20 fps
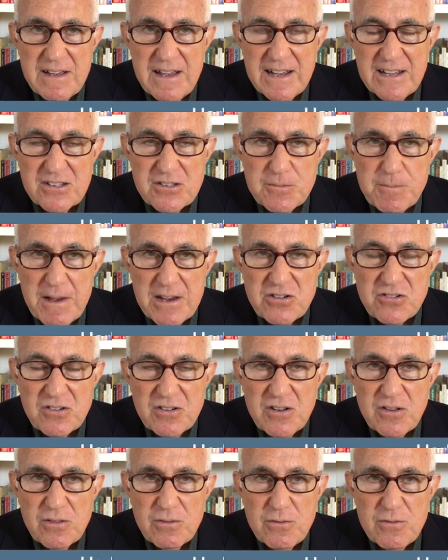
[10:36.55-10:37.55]

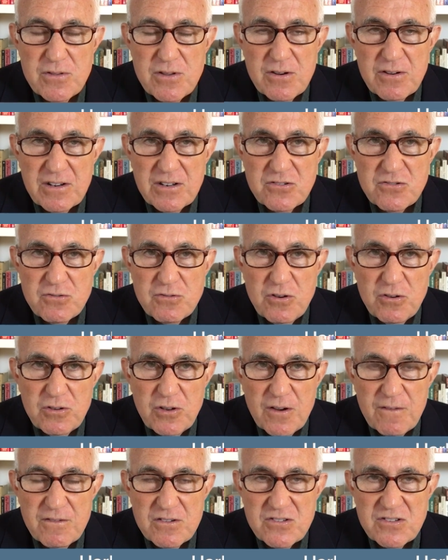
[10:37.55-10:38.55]
especially through their control
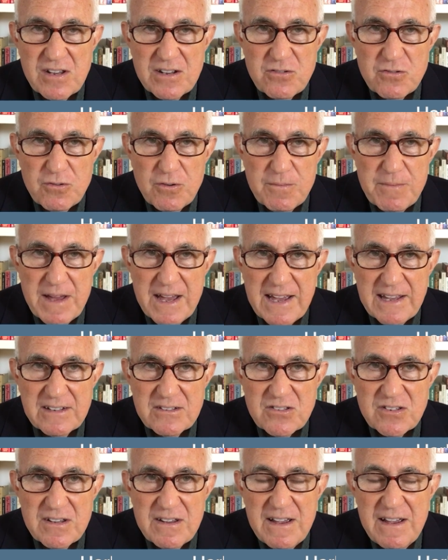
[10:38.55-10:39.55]
over central
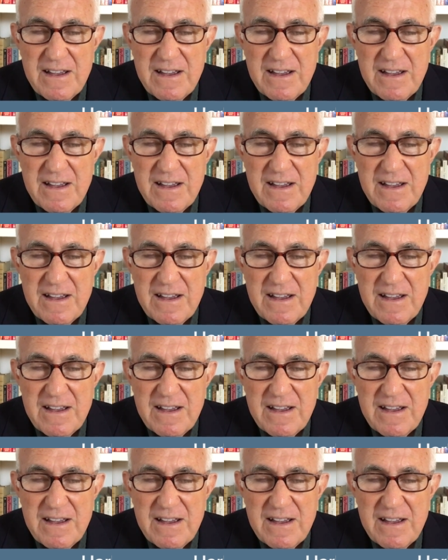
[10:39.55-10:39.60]
banks.